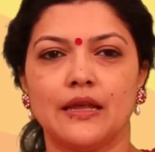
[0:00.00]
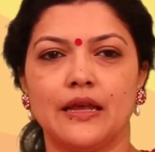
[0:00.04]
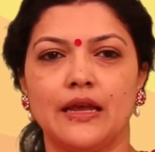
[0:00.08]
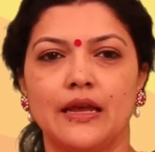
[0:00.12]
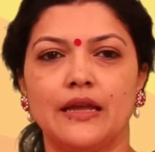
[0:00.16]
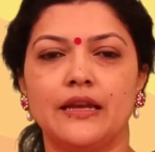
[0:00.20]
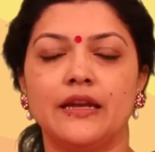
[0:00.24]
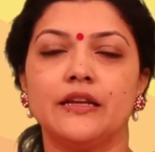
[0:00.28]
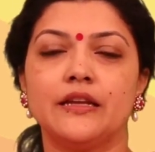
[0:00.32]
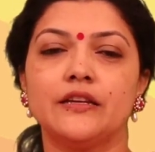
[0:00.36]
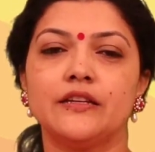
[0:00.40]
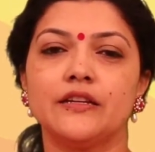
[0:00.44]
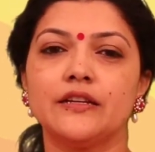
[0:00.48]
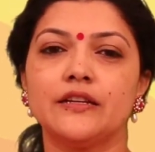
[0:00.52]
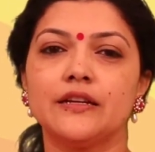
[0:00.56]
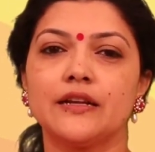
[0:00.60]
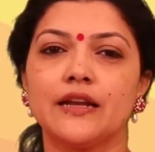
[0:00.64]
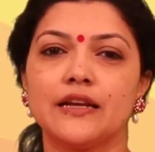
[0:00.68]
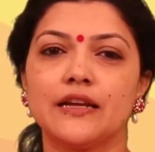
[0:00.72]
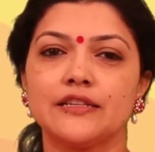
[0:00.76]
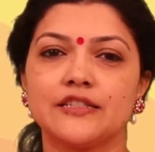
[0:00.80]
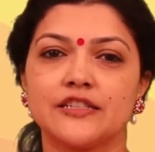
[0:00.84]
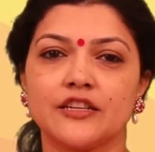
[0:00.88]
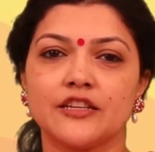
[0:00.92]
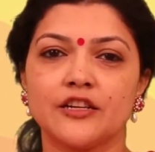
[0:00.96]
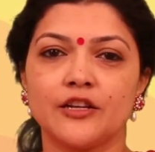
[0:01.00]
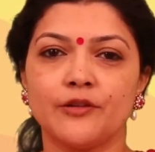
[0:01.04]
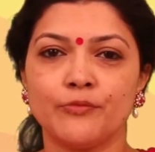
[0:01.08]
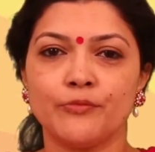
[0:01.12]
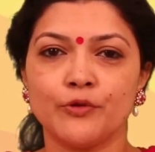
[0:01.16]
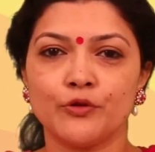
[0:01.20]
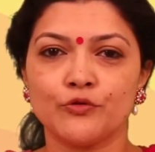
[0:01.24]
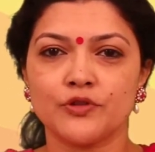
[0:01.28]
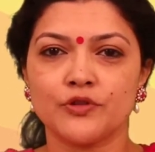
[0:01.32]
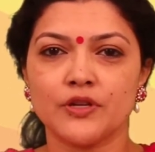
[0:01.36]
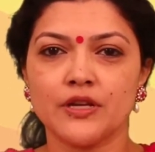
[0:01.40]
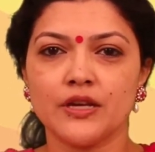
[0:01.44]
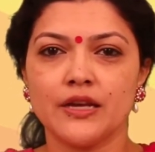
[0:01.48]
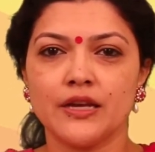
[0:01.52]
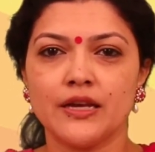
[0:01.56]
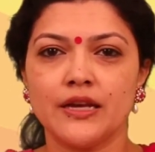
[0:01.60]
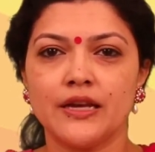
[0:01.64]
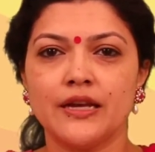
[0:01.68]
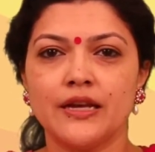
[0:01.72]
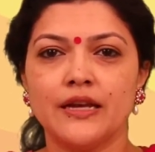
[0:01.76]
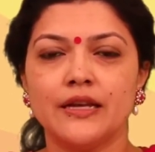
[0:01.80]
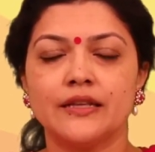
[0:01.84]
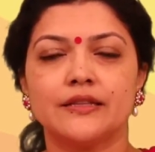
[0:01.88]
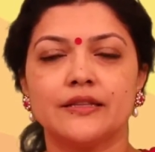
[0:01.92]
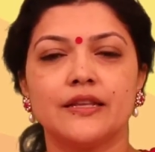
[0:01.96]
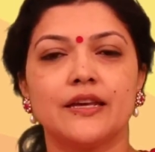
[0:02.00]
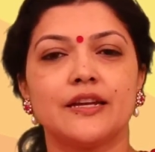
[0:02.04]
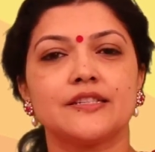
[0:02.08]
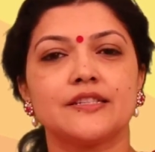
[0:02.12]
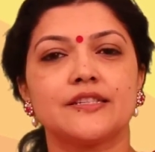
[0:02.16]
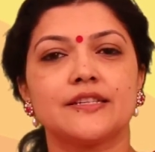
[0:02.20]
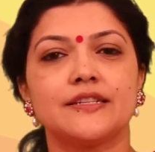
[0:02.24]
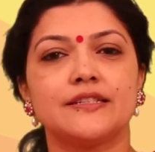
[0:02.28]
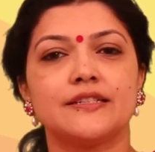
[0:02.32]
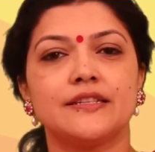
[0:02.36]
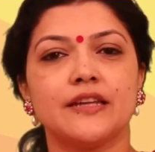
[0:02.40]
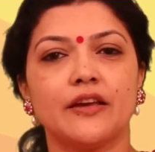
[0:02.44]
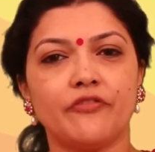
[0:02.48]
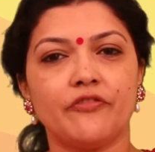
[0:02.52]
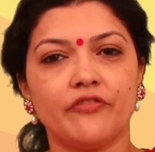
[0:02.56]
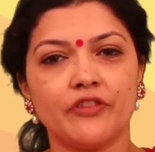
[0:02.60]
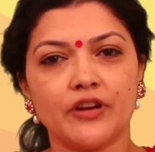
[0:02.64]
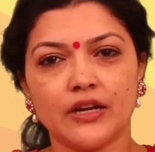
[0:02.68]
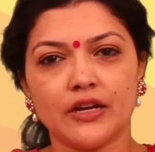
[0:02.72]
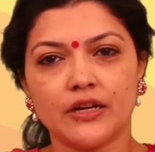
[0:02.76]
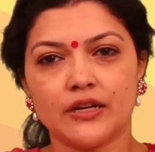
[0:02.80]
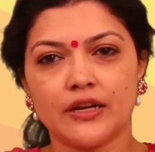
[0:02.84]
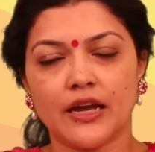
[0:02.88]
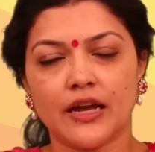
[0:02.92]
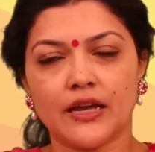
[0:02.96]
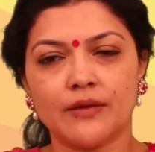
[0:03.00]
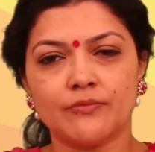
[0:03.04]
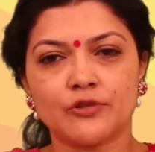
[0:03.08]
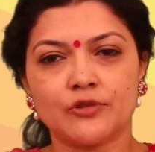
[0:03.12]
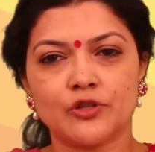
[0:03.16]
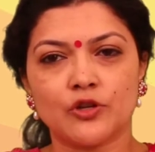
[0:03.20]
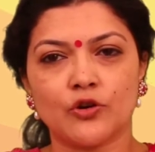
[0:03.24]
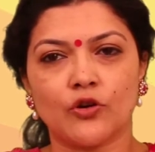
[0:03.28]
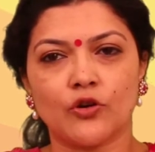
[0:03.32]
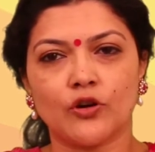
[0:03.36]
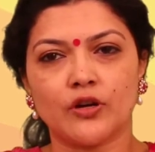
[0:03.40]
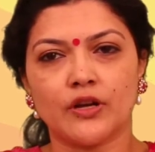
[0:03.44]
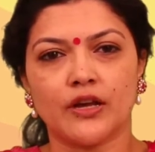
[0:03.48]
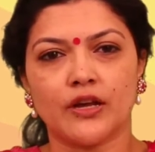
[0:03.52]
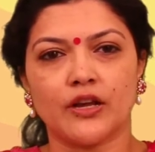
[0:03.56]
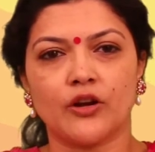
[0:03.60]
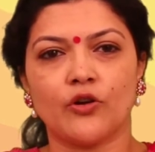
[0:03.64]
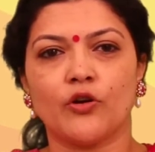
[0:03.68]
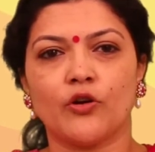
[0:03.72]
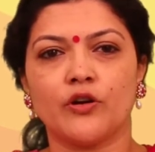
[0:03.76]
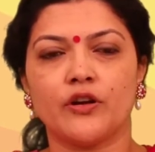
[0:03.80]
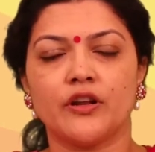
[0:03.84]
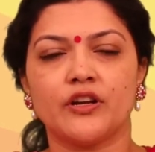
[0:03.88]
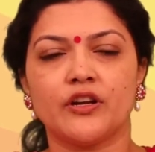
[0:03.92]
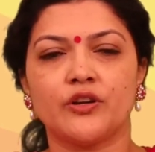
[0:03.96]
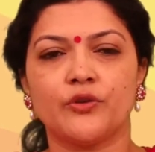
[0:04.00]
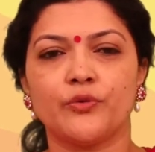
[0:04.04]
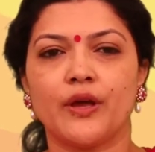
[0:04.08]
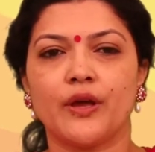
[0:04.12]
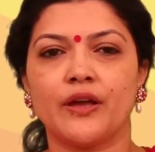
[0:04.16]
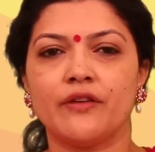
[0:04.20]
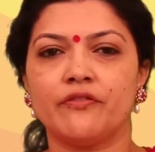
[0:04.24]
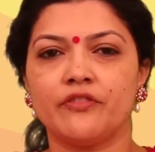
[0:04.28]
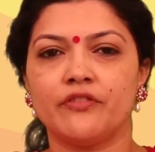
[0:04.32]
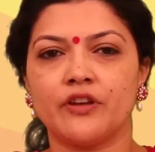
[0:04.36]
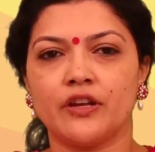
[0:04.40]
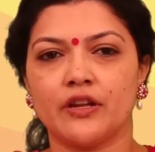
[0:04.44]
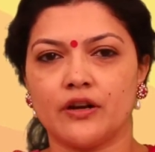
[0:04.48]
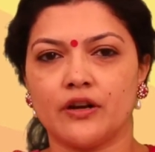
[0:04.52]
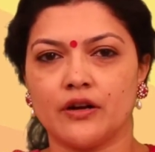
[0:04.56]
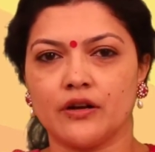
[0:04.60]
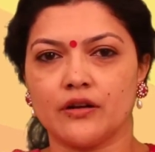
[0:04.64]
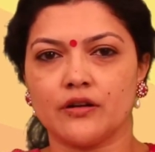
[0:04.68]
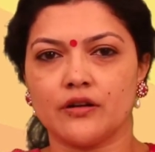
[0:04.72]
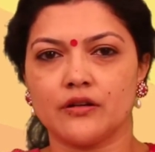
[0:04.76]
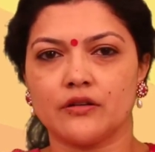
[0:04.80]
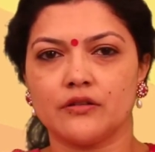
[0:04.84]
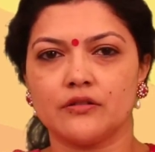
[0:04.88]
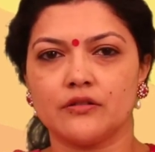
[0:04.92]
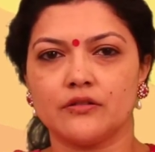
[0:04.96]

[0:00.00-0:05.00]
In Indian classical music, there is a definite time slot allotted to every rag.